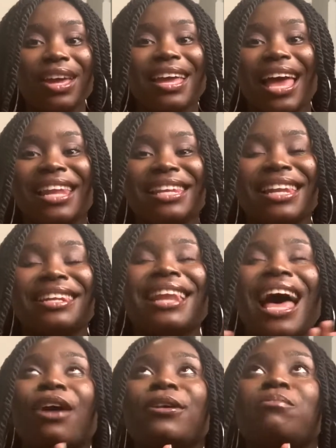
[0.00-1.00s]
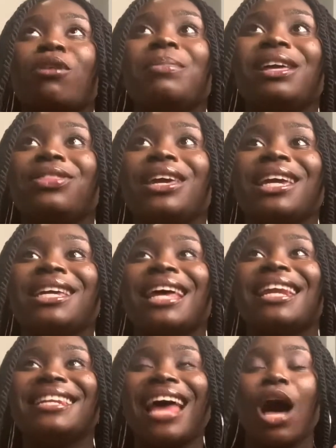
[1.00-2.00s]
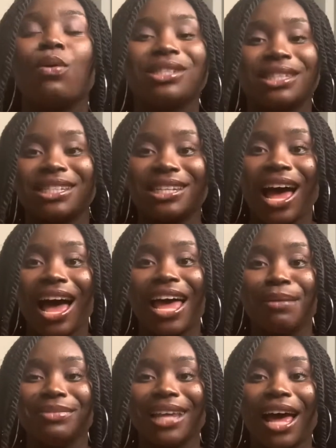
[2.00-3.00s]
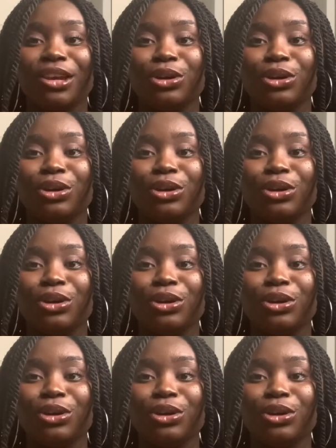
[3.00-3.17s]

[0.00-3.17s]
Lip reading: And then now you're probably thinking that now is the time that,